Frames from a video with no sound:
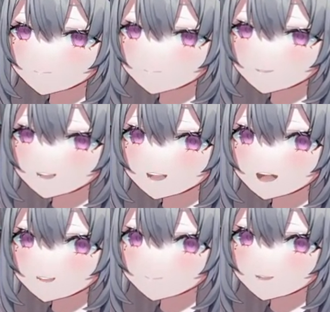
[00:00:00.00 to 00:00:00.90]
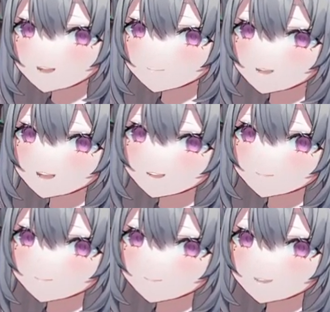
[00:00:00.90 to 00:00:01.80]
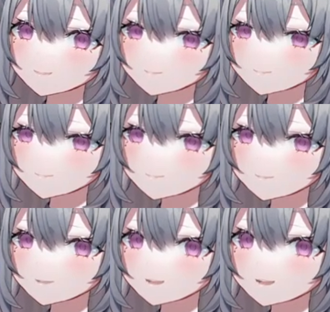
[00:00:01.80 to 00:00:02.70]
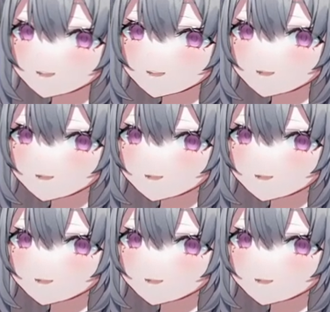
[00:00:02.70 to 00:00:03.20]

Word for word: purple psychic ice fire dragon seasons. Oh,